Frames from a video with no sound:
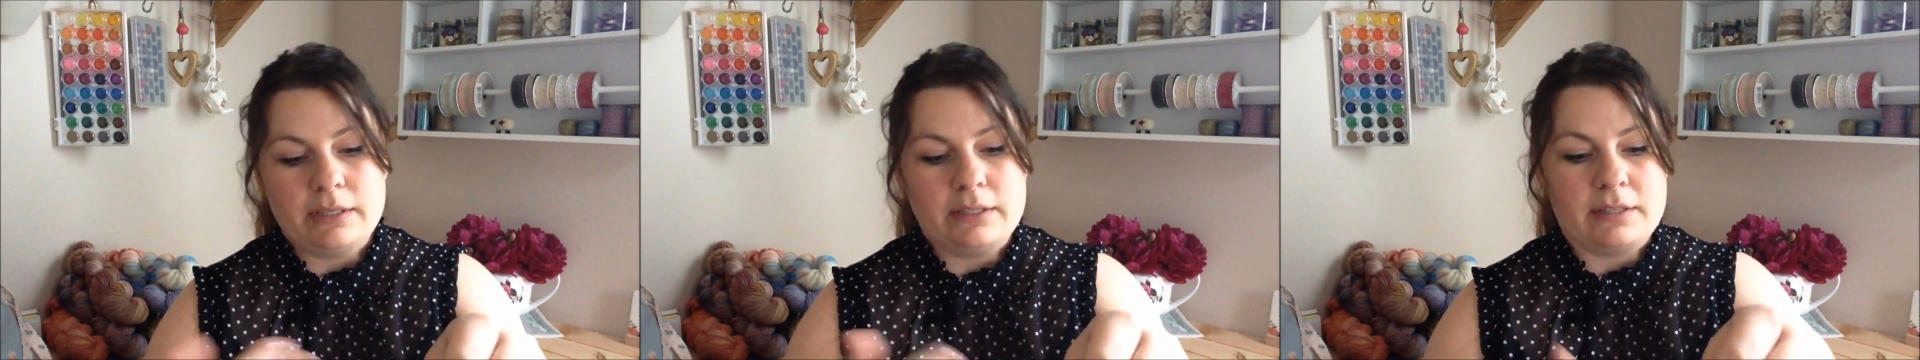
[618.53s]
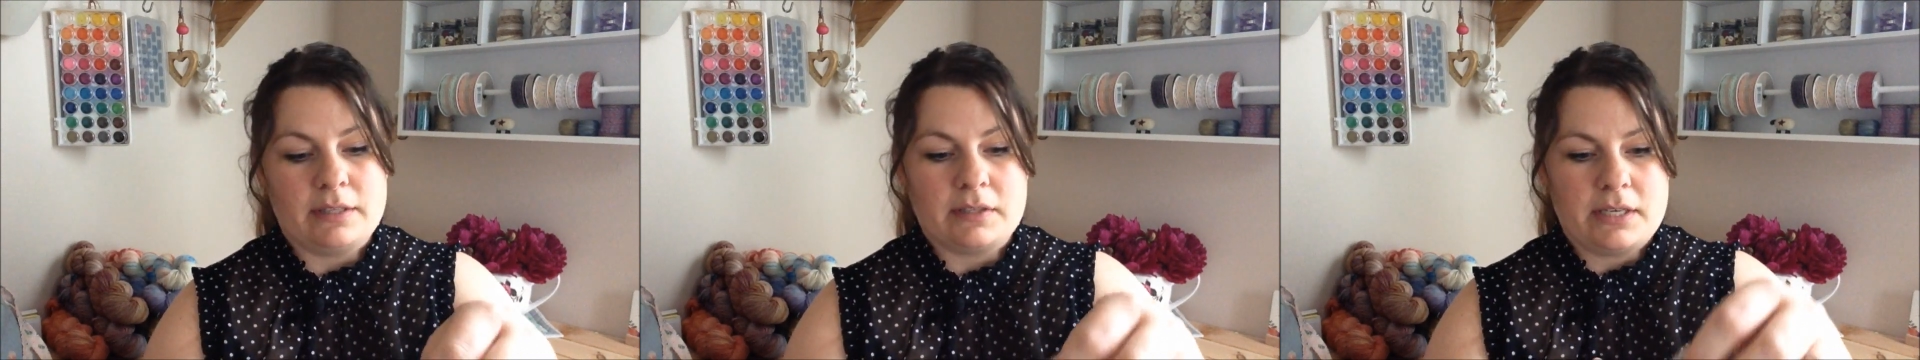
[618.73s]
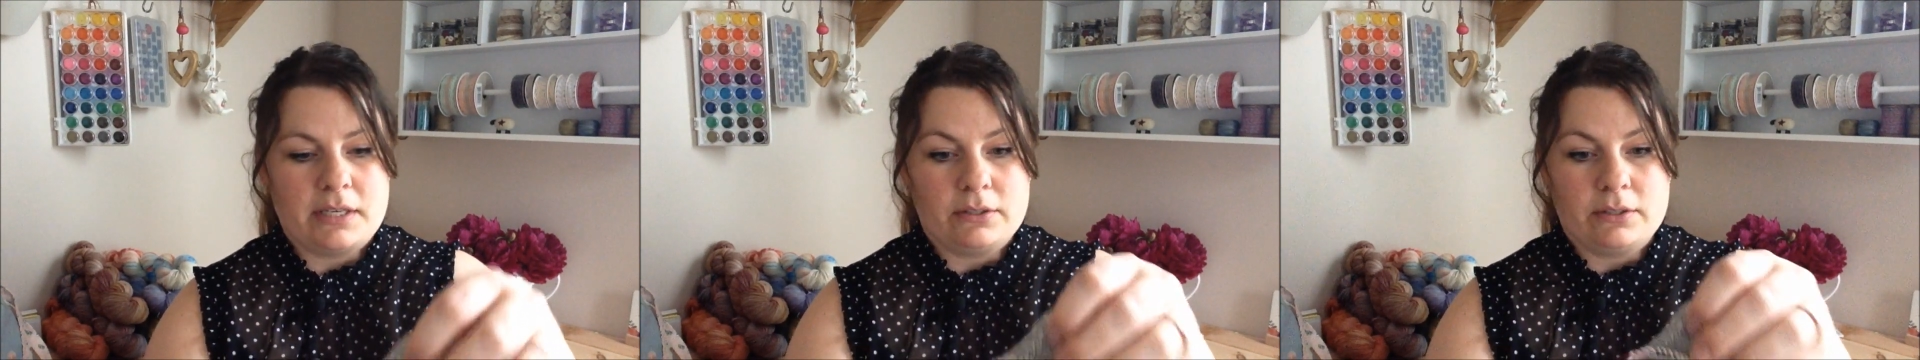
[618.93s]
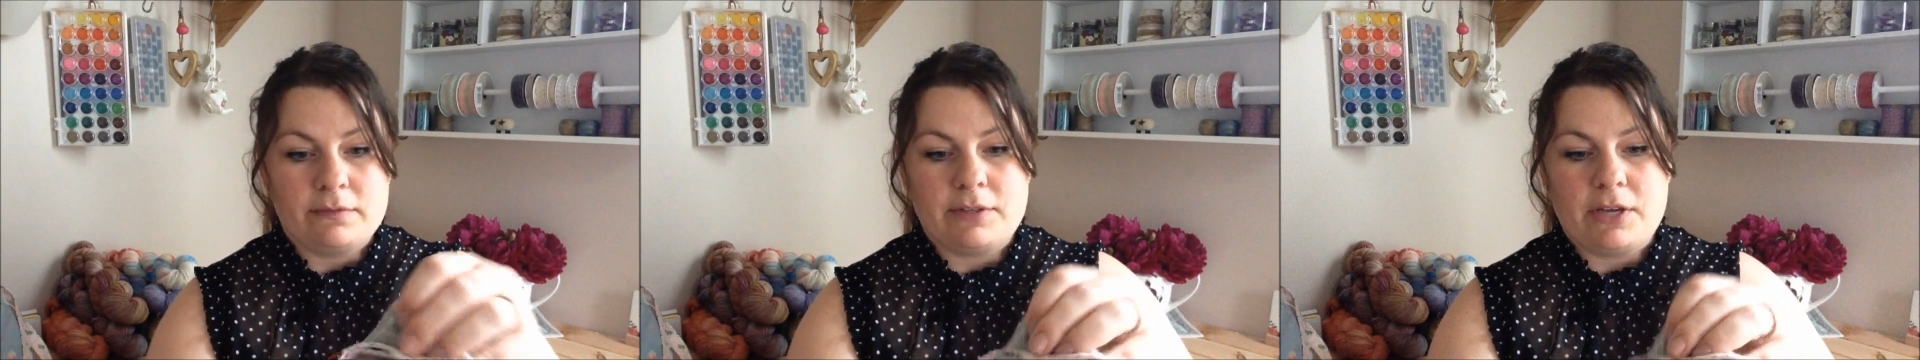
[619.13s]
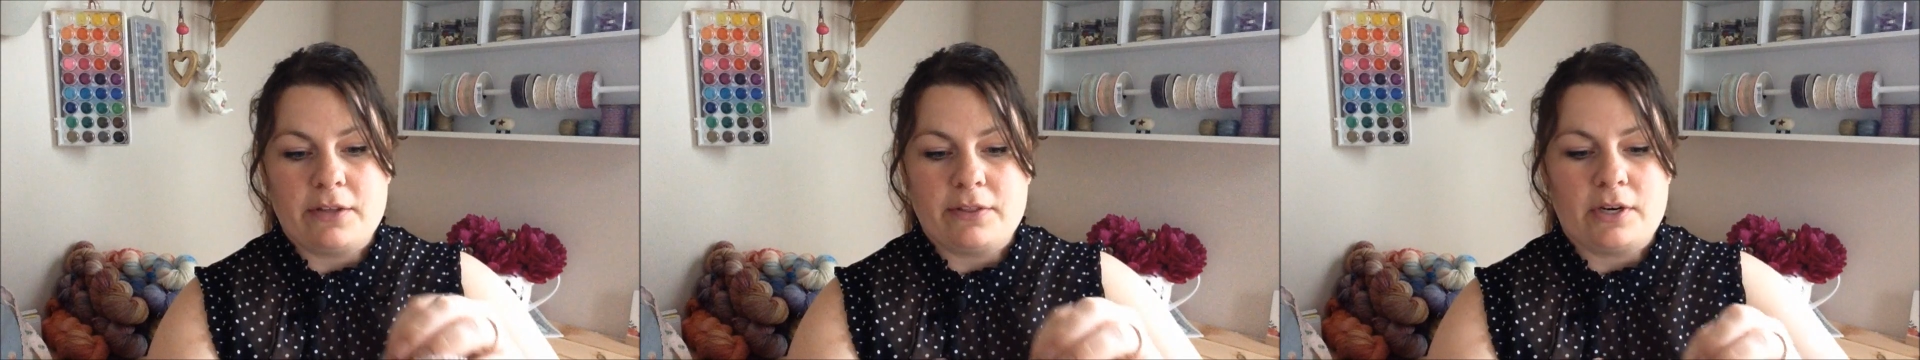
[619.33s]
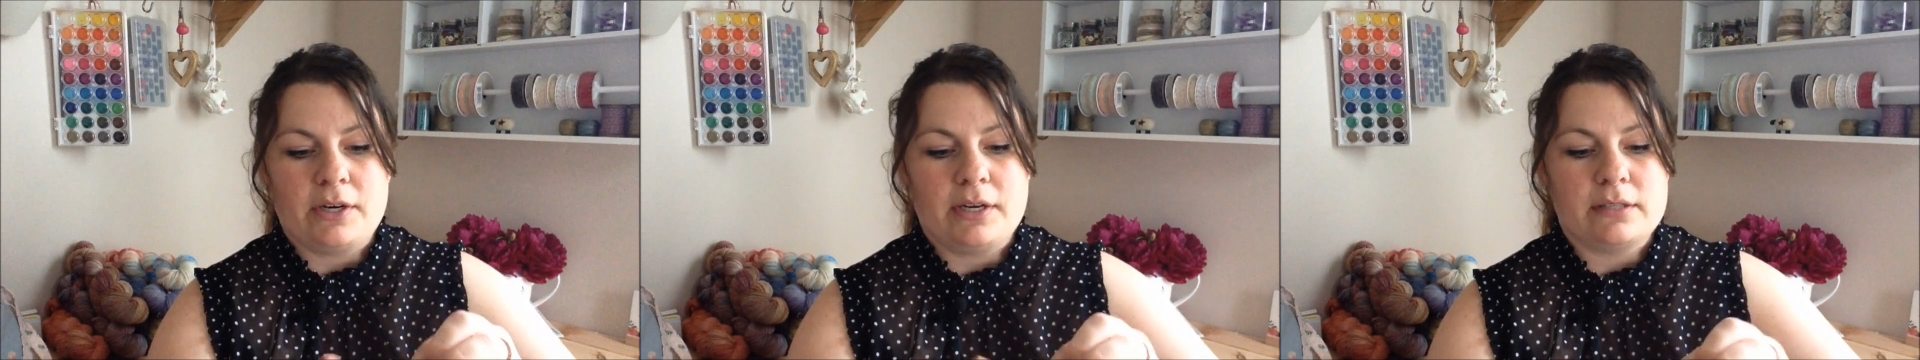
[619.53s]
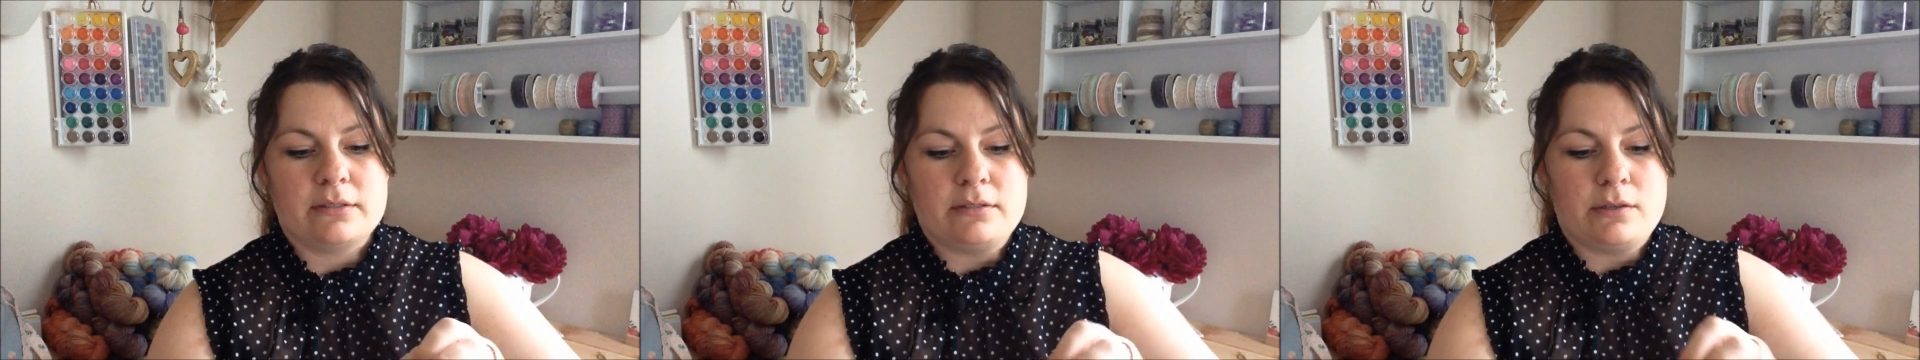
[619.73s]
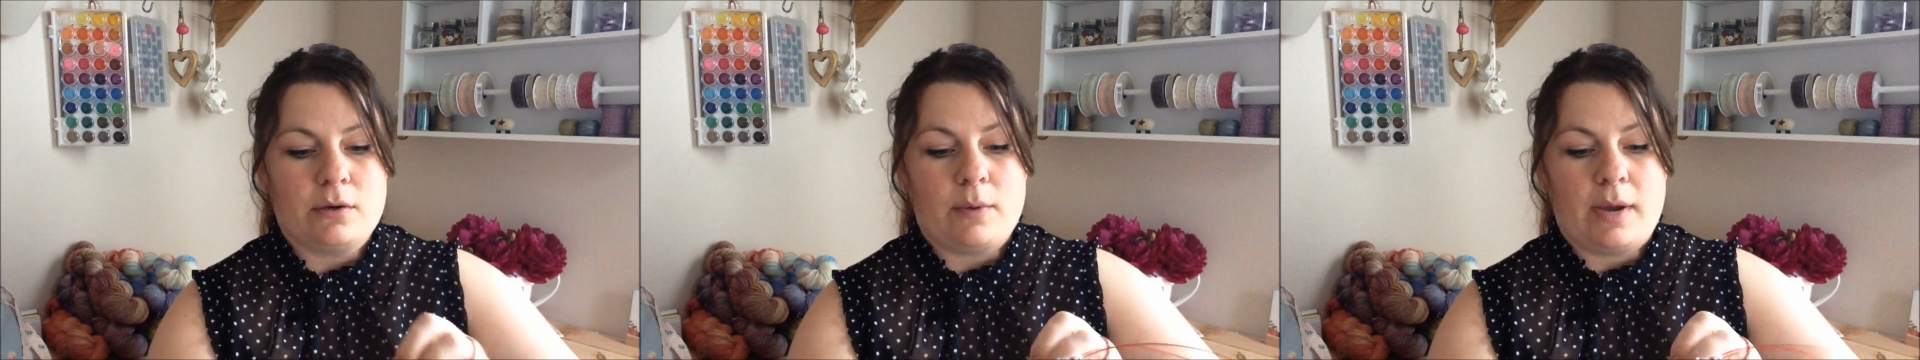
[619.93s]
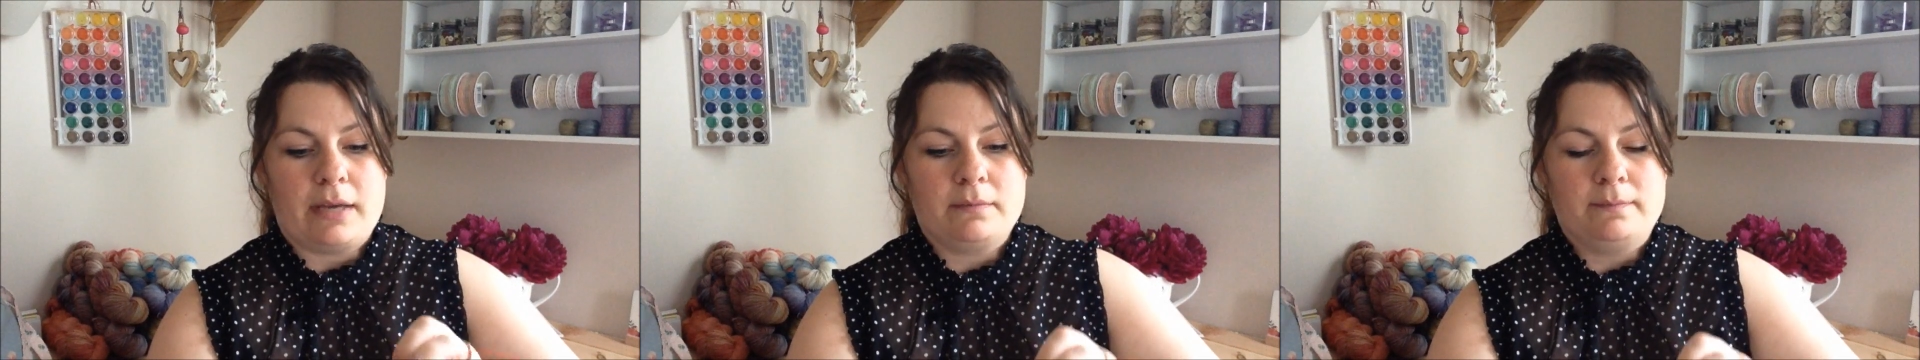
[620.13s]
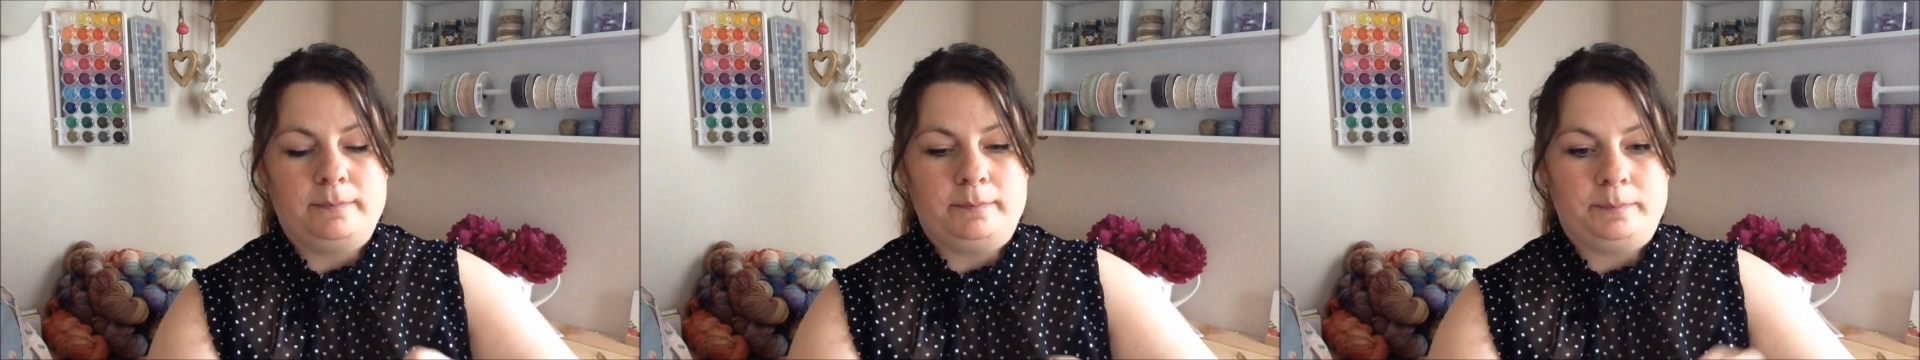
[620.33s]
and then the heel of the other, and so
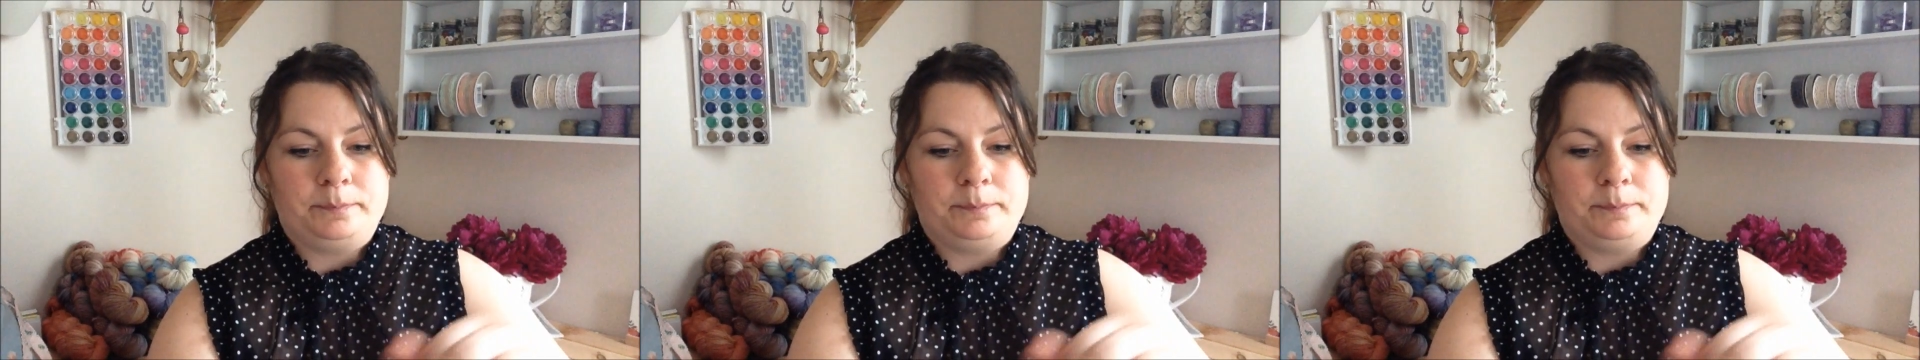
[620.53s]
on.